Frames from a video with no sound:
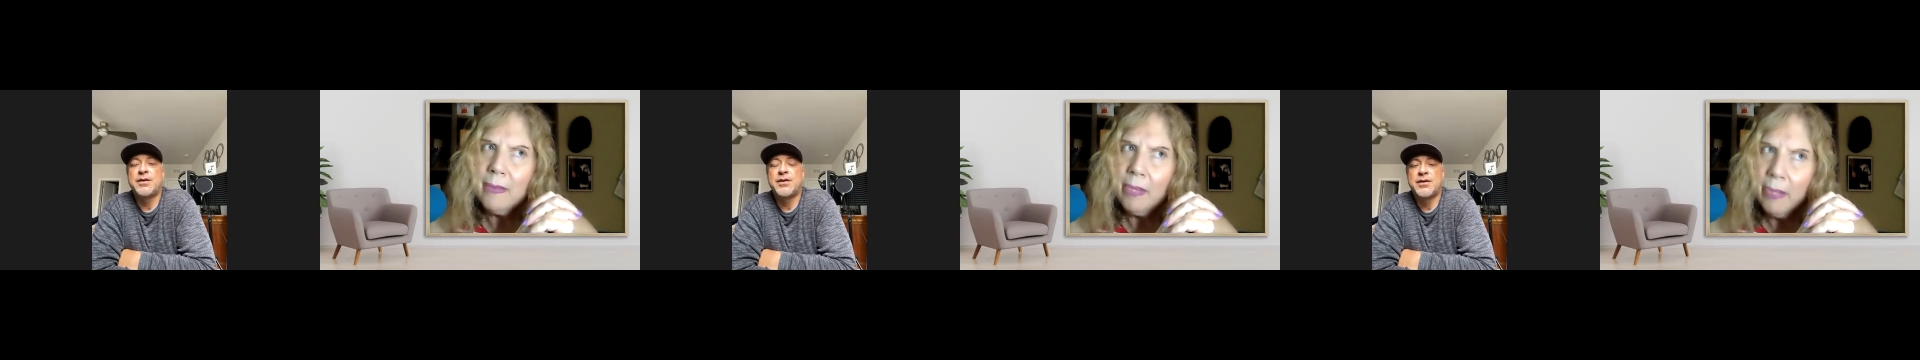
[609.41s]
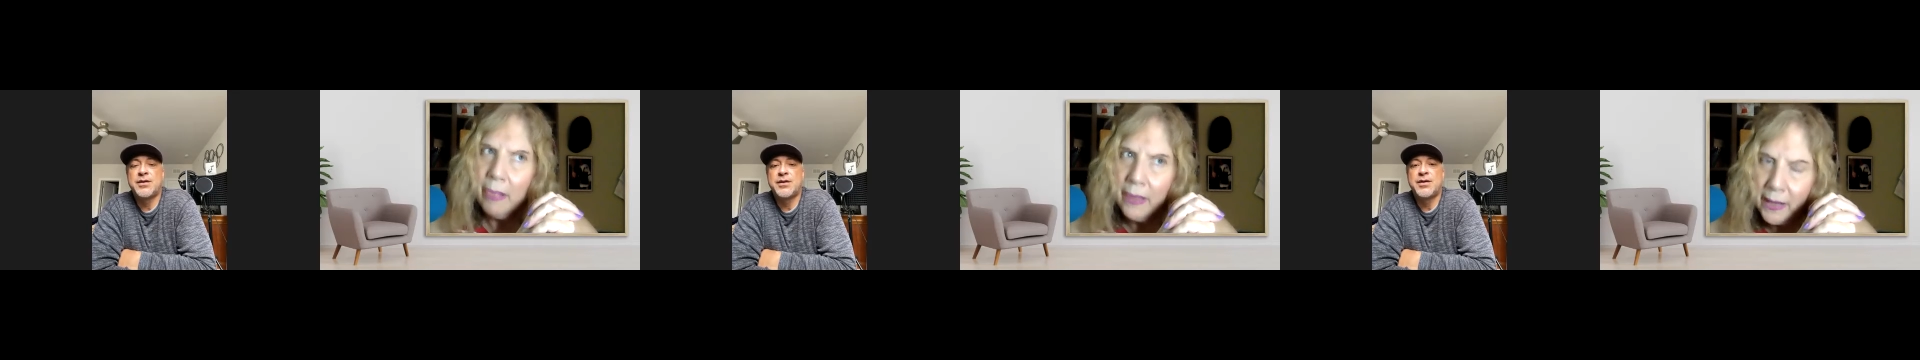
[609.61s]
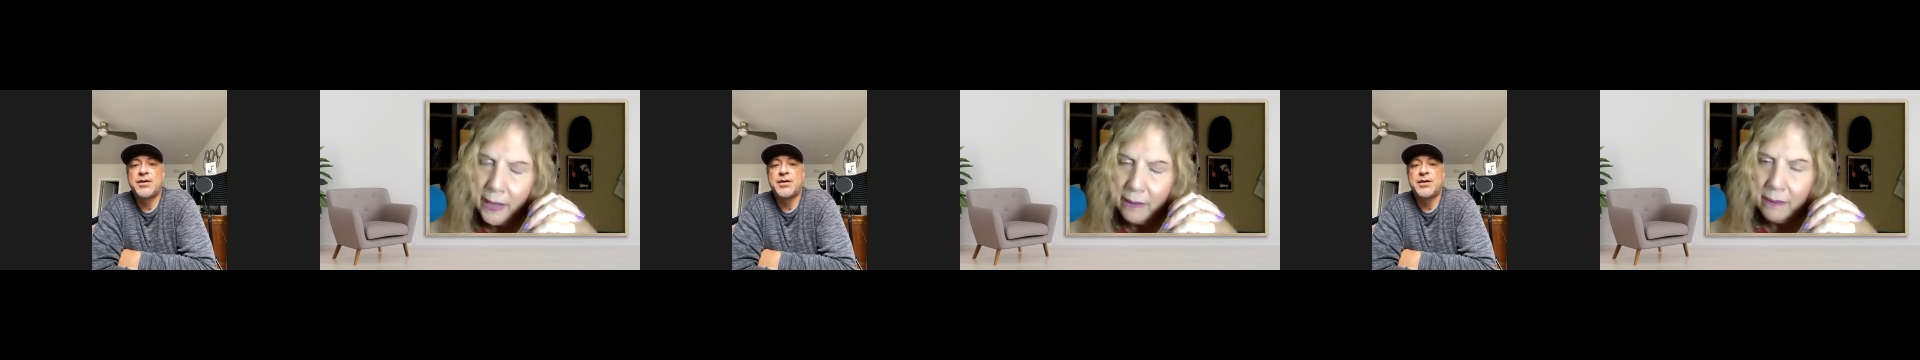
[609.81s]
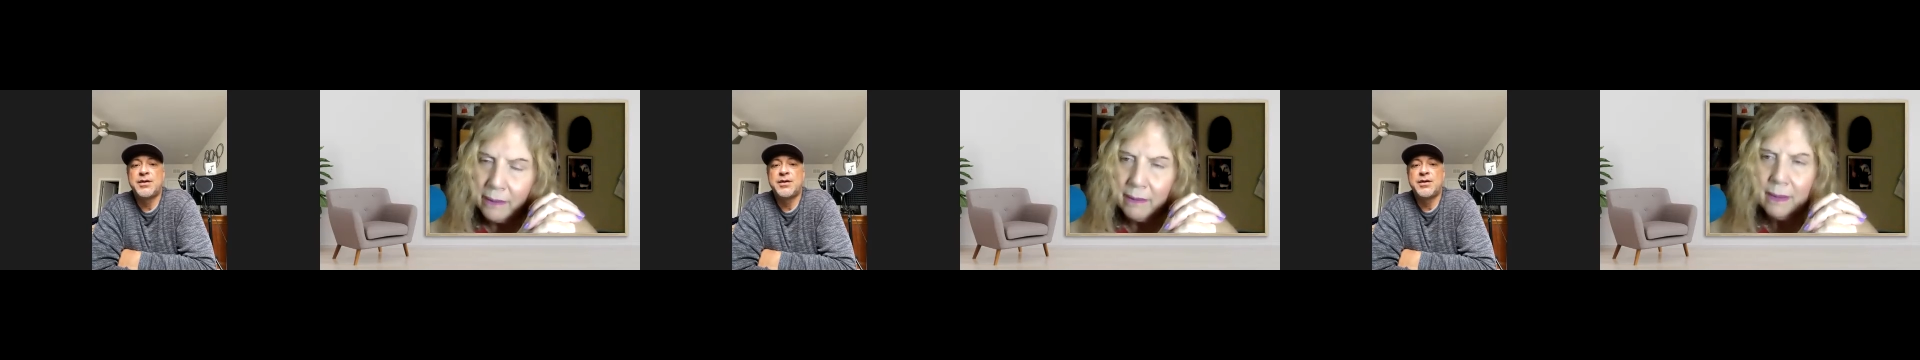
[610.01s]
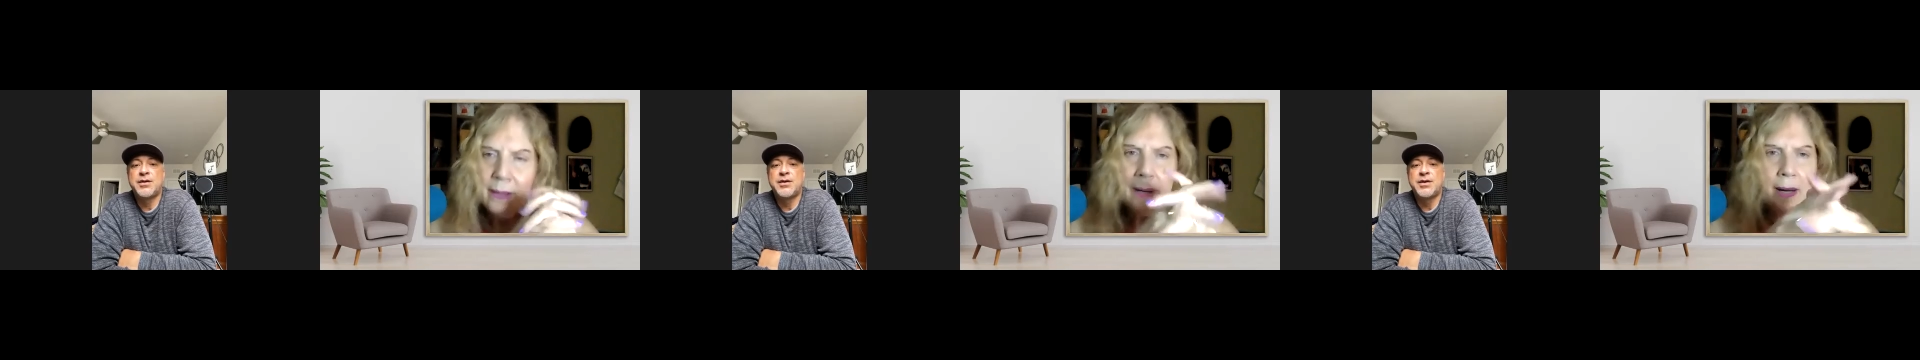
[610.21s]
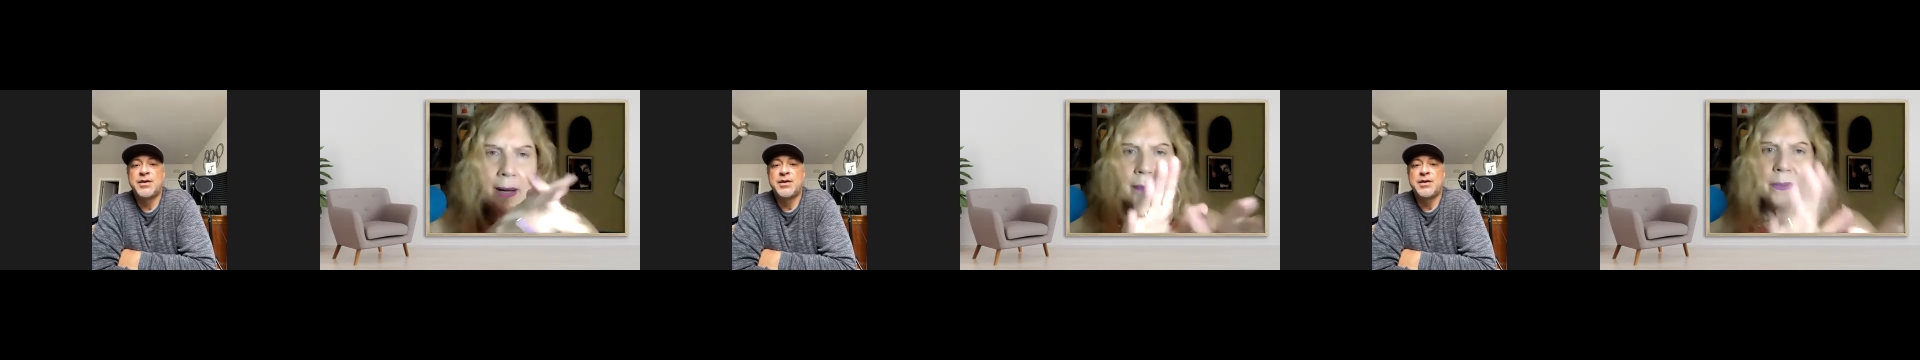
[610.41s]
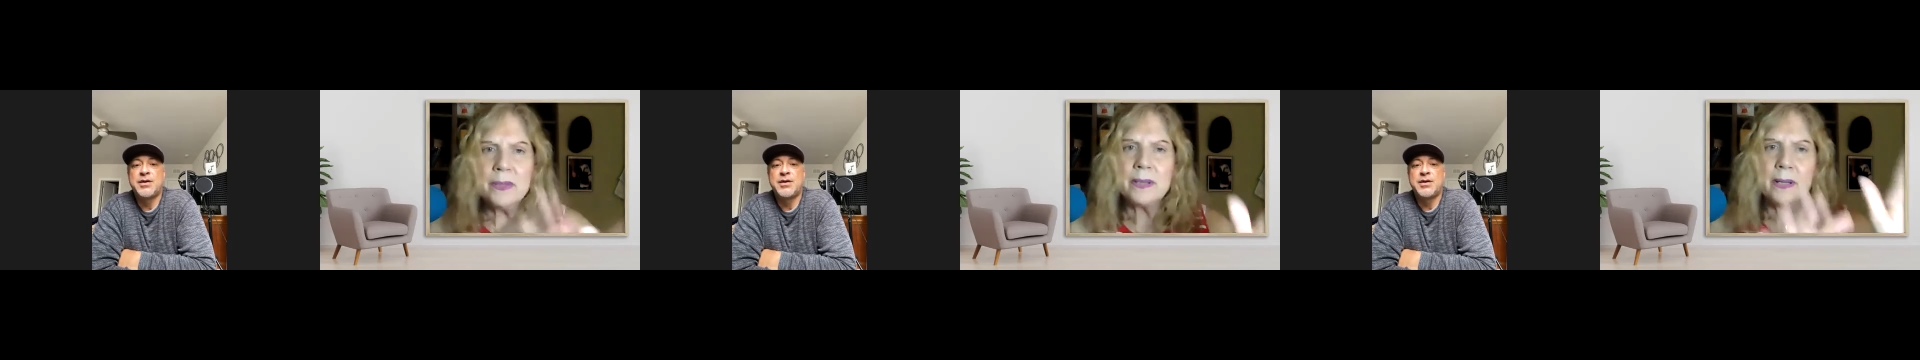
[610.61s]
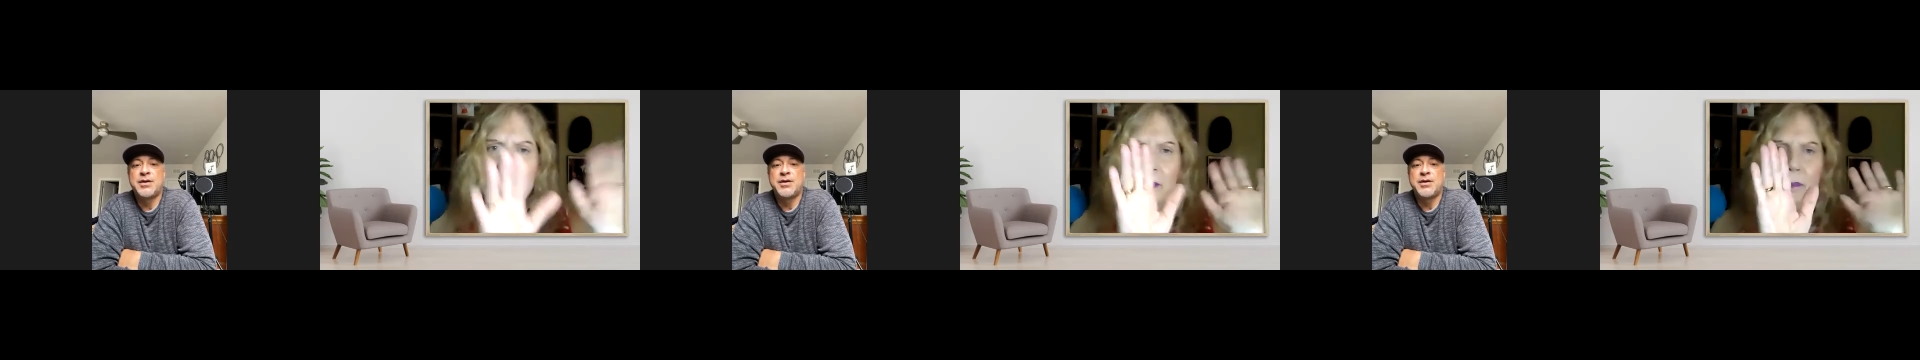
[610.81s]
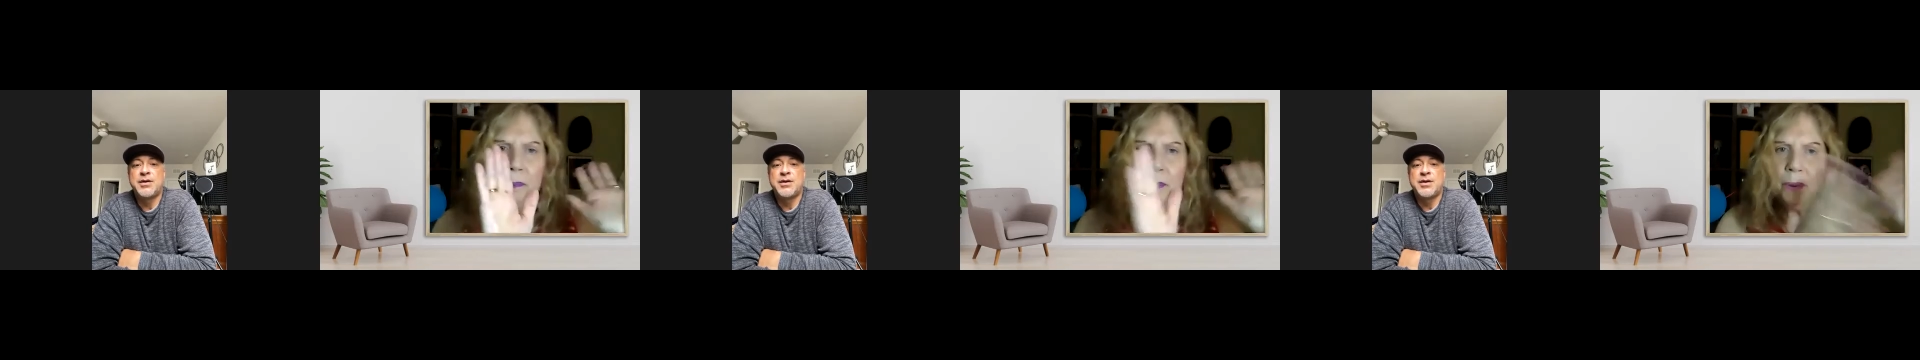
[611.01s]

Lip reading: there, I'm just going to